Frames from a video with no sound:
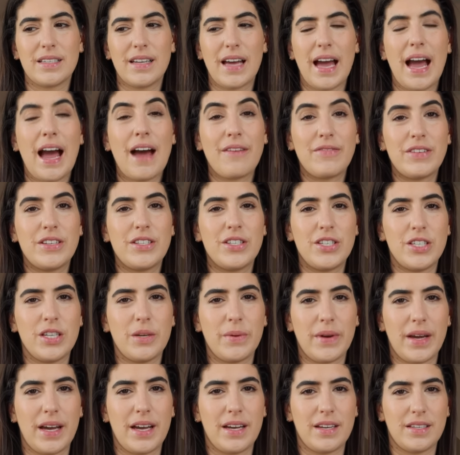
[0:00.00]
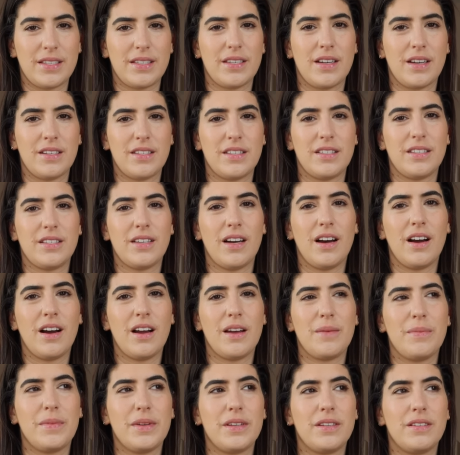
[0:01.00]
having to do it at a certain
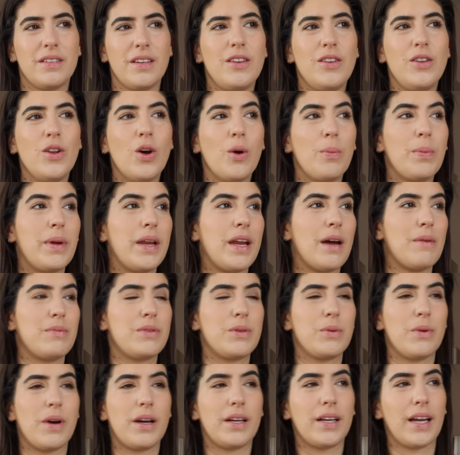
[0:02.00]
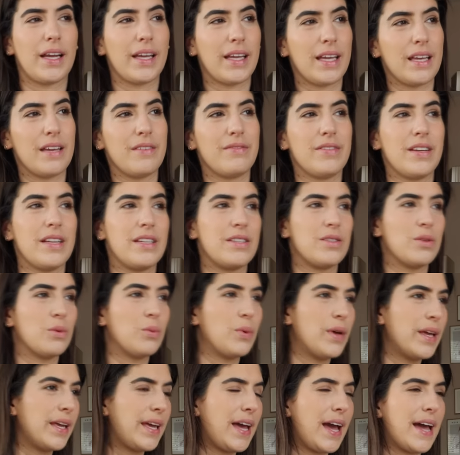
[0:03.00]
time and not being able to work like evenings or
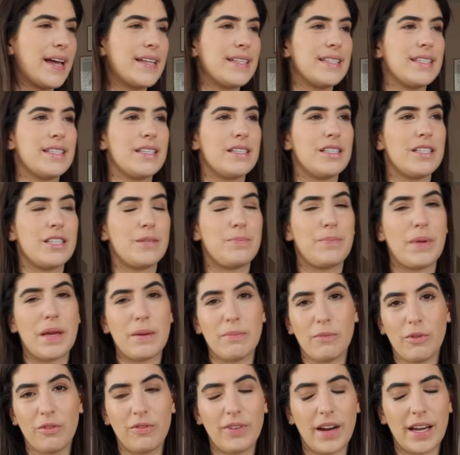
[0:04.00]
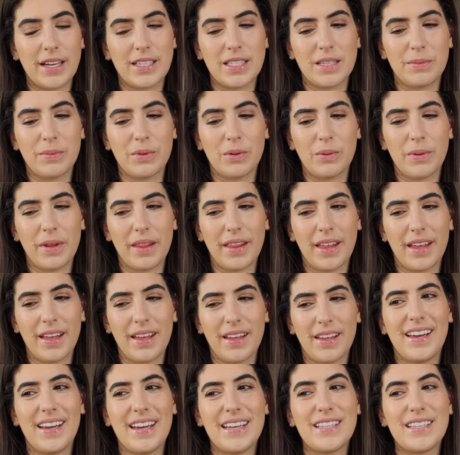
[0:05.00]
weekends and just being more flexible with it.